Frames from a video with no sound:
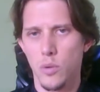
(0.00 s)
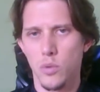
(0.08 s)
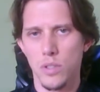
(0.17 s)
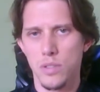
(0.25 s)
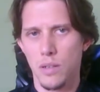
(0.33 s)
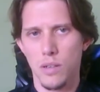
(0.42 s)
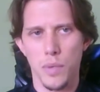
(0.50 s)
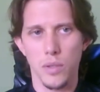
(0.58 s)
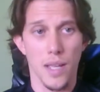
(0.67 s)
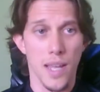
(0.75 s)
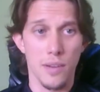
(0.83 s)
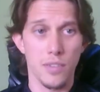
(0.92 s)
I won't talk
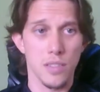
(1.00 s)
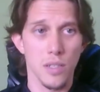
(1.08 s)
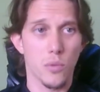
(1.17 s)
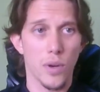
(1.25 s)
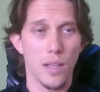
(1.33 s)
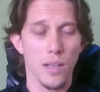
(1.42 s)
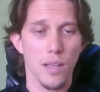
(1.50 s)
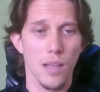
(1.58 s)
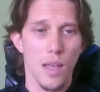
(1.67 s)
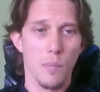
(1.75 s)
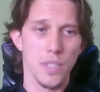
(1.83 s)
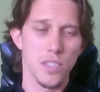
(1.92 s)
about every single relic,
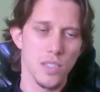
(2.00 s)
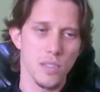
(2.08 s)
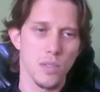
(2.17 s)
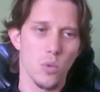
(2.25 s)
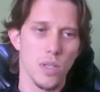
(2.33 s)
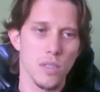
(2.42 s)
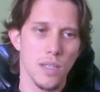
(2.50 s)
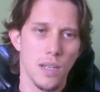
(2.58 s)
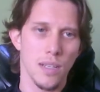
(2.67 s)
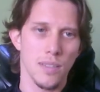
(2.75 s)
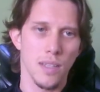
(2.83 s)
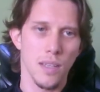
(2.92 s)
but just the ones that
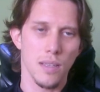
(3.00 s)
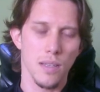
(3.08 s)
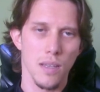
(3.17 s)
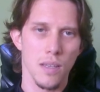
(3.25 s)
I think